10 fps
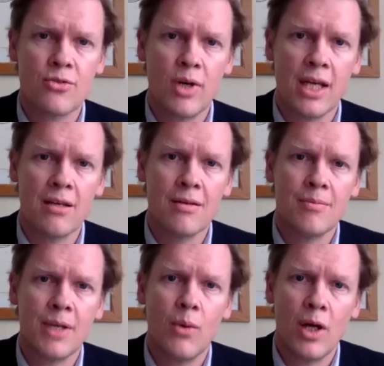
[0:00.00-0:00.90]
It's really
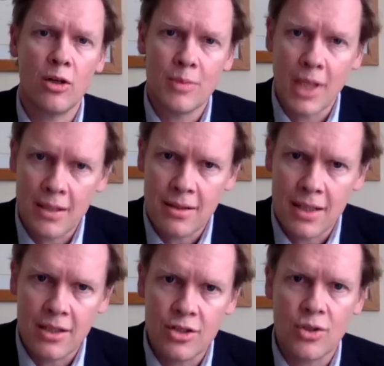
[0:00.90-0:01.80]
being welcomed into the
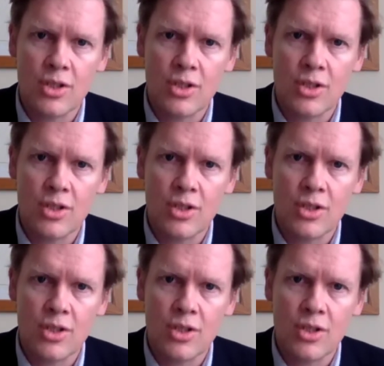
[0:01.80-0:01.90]
industry.